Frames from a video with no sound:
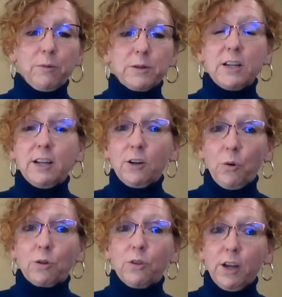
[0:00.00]
I was
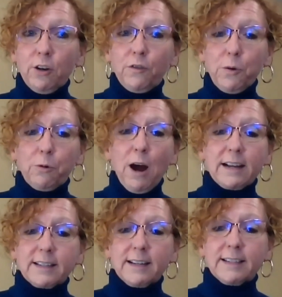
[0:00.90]
going through the interview
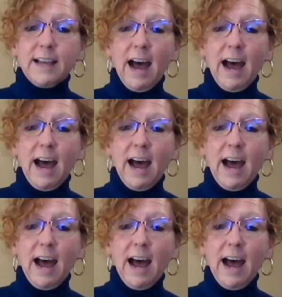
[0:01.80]
process,